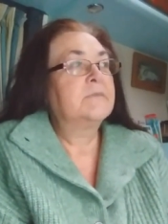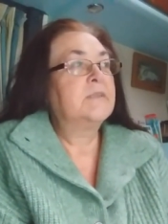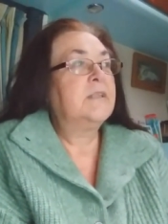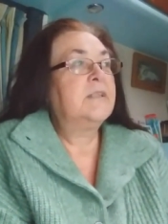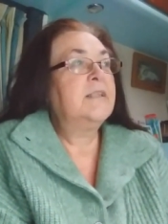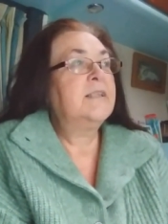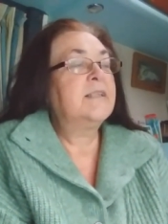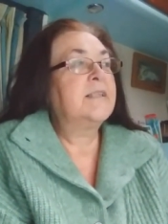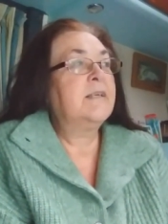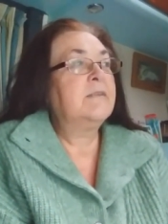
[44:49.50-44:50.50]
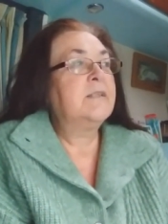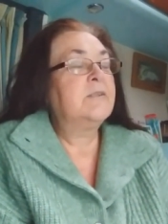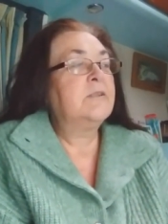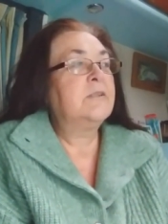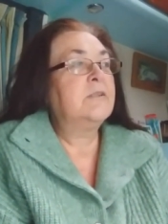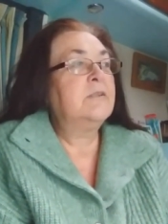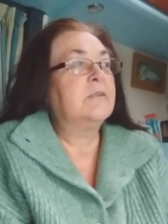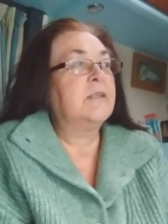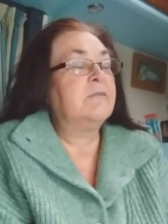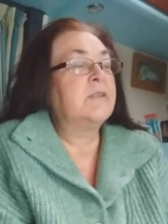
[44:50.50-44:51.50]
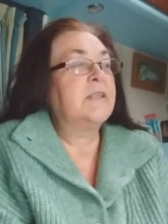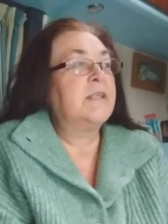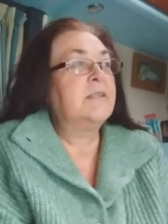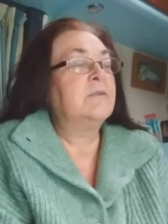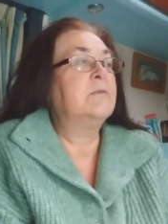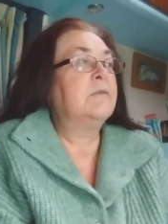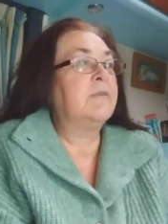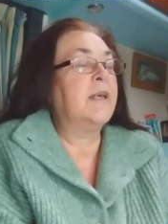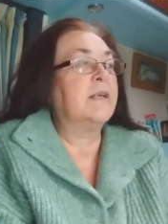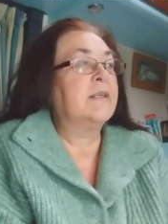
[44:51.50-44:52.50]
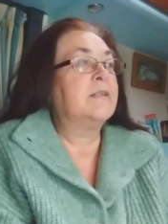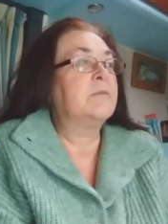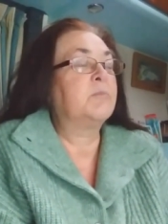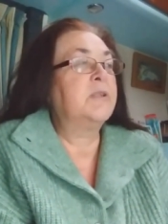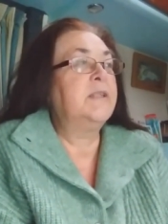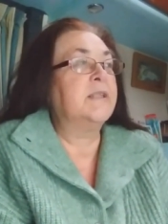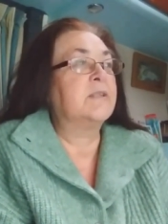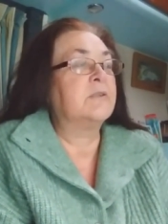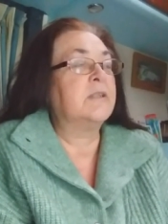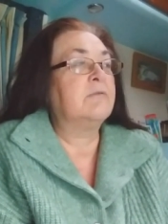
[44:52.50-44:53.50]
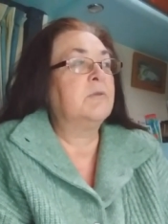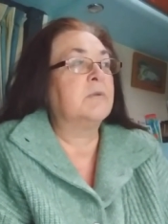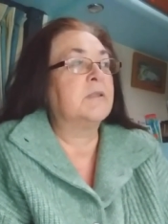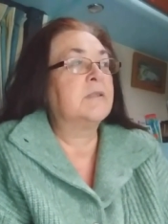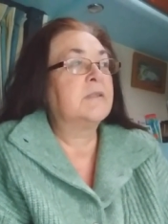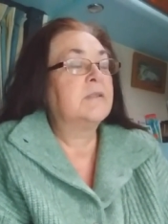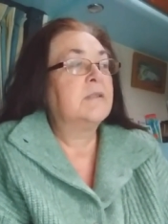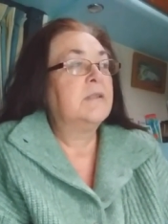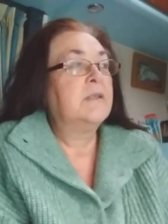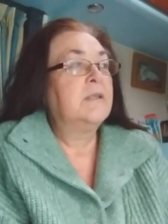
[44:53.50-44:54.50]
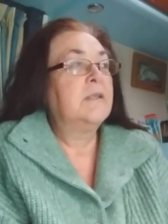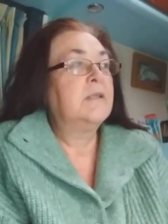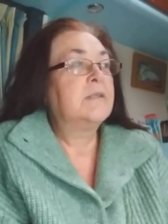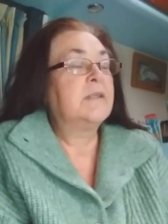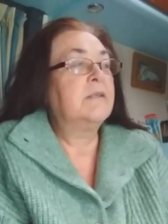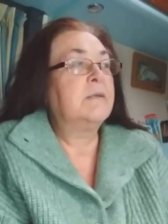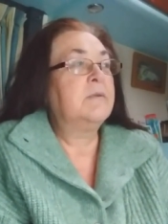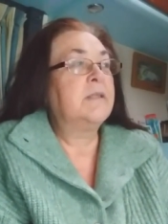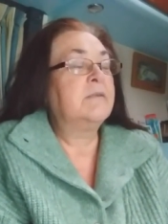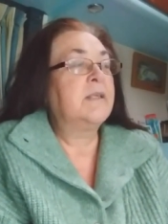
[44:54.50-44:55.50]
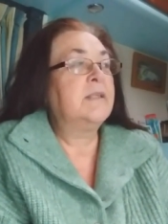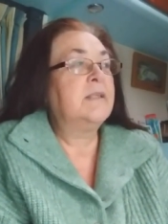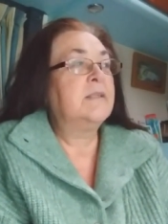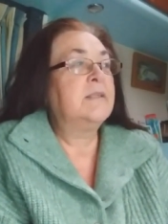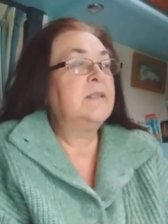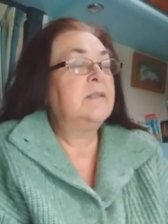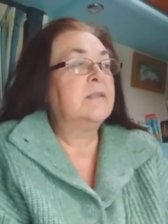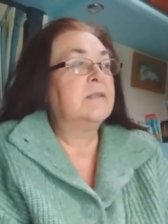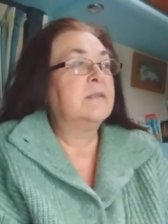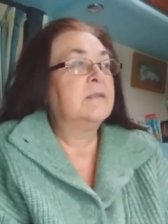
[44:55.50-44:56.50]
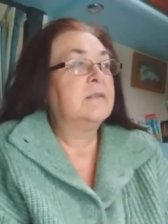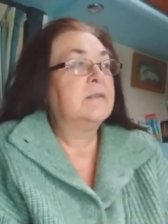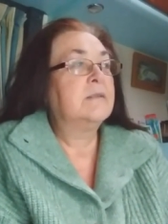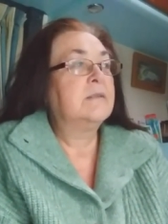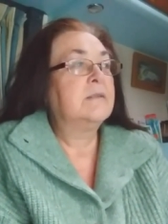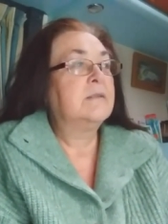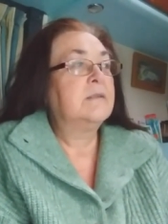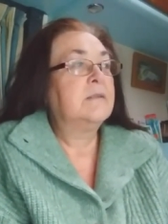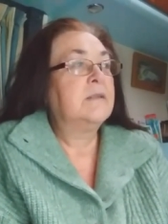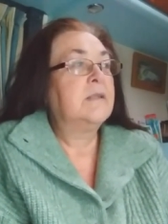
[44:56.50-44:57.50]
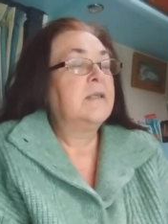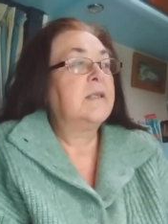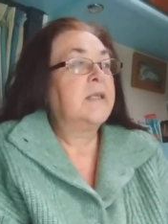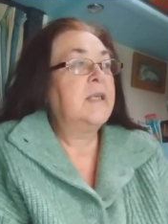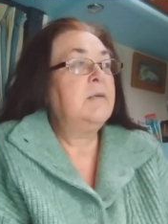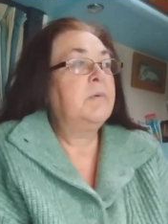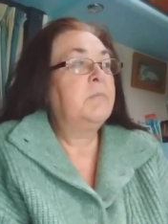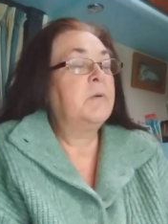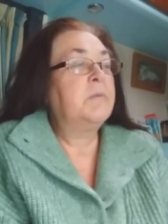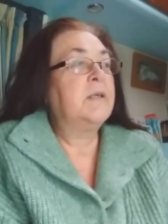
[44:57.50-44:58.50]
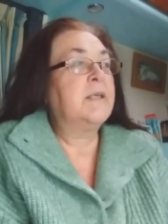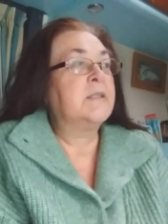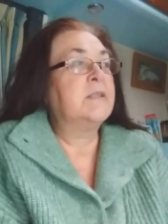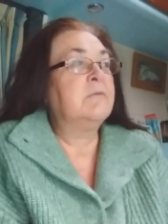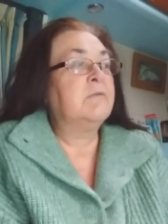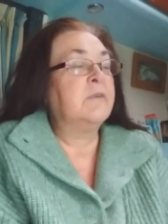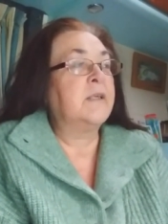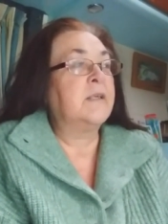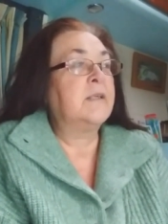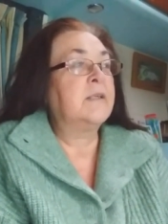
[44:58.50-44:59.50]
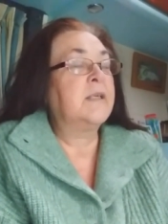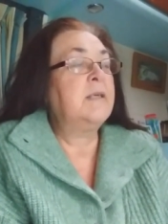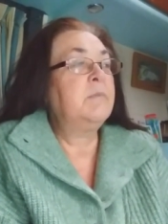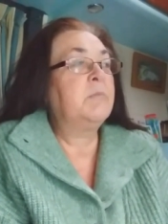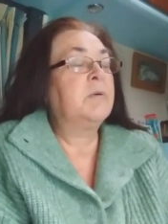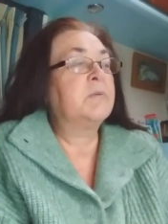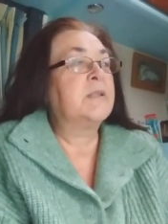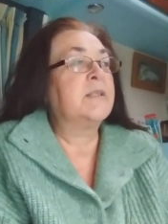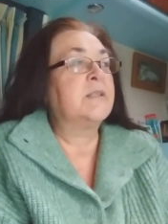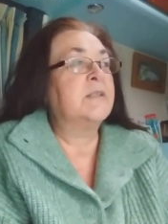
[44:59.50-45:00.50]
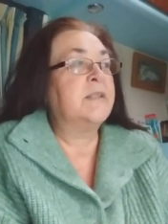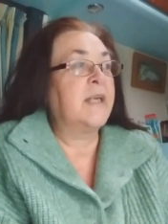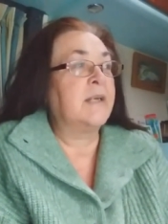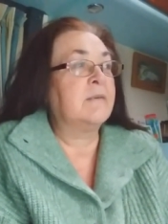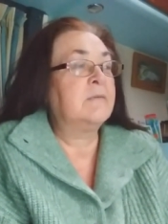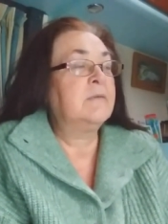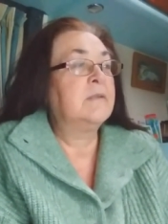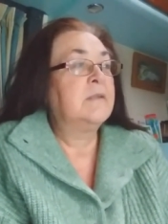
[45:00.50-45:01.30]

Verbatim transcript: And I think that's how history has gone. They've just hidden all of that his prehistory from us so that we don't get any ideas. Keep a population in fear, keep the population down.